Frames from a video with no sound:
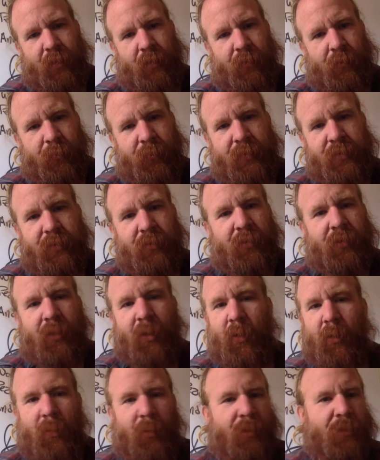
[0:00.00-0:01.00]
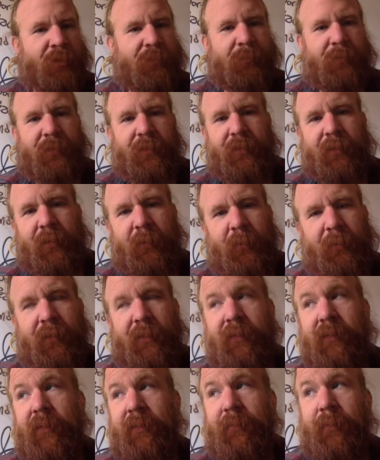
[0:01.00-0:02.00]
original cohorts, but then they went
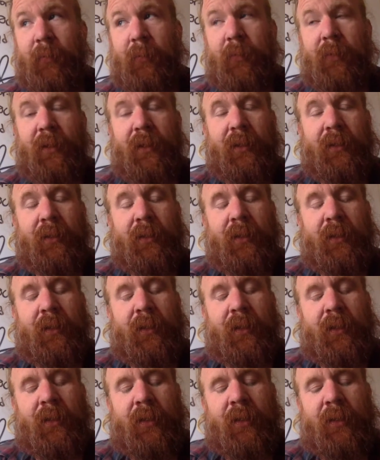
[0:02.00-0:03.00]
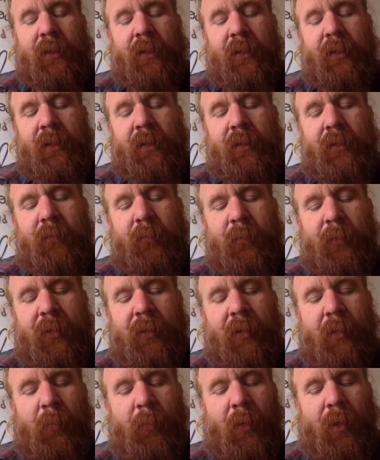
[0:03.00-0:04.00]
a different way.
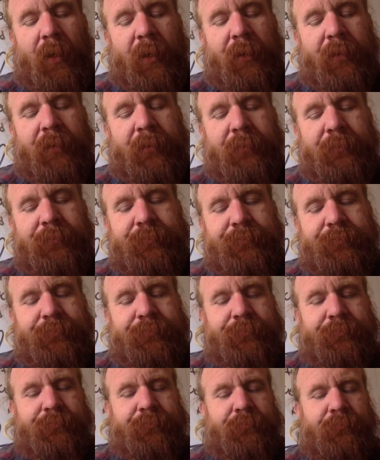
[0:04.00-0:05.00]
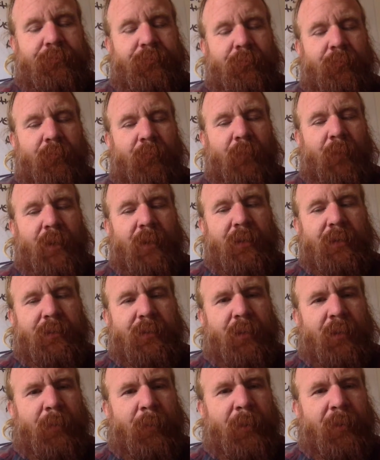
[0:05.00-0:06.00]
Wilhelm Reich. It's
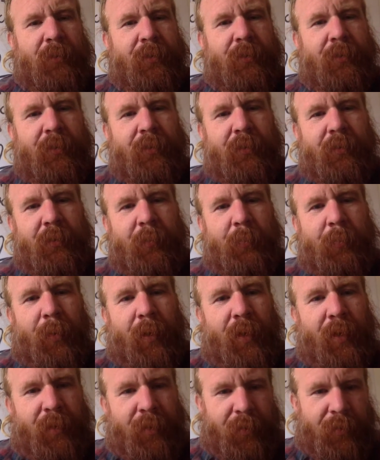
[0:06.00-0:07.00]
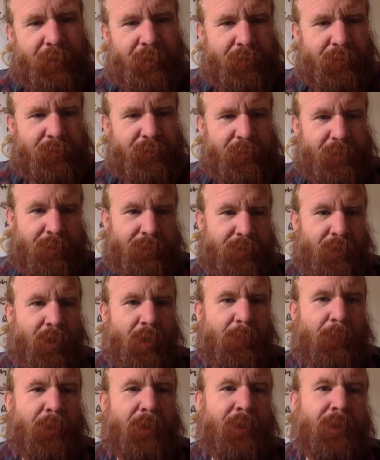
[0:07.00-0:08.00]
all about the body has
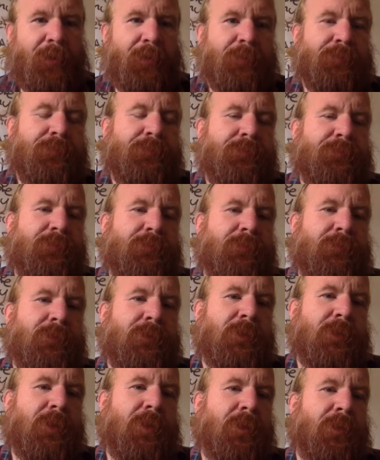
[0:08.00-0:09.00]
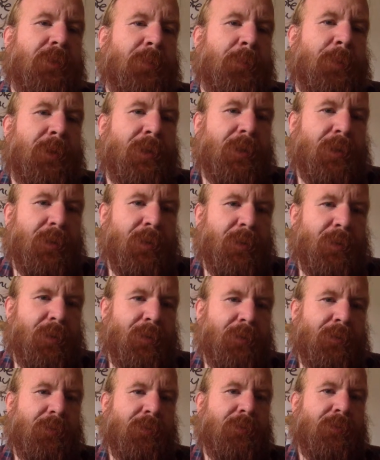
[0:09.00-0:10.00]
armoring, depending
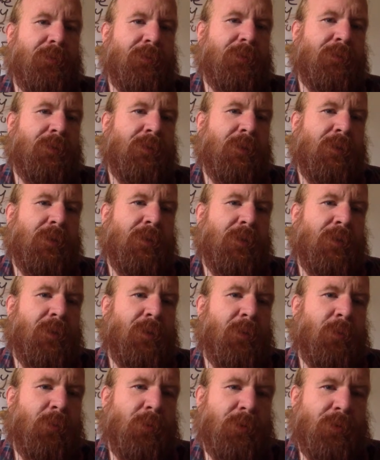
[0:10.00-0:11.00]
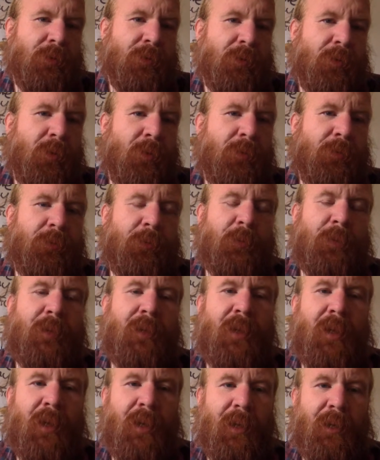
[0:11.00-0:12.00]
on what you go through
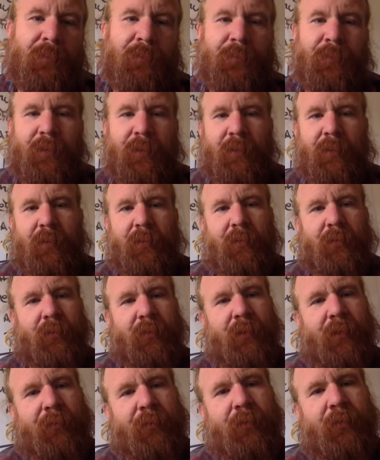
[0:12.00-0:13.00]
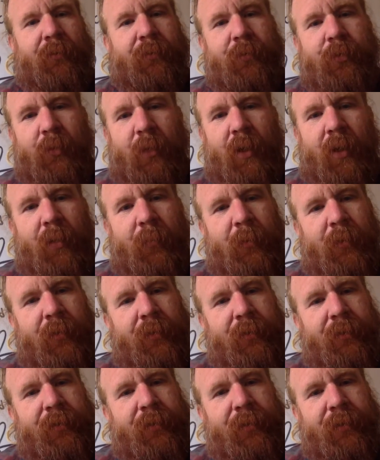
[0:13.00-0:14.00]
in life and the level of trauma
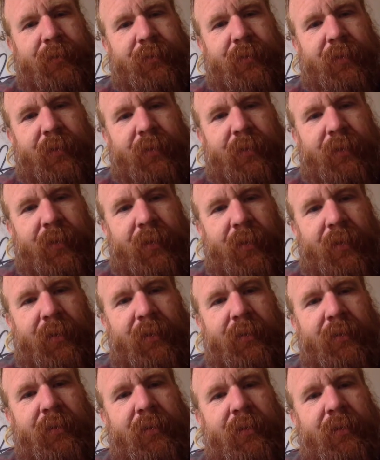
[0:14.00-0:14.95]
and things like that,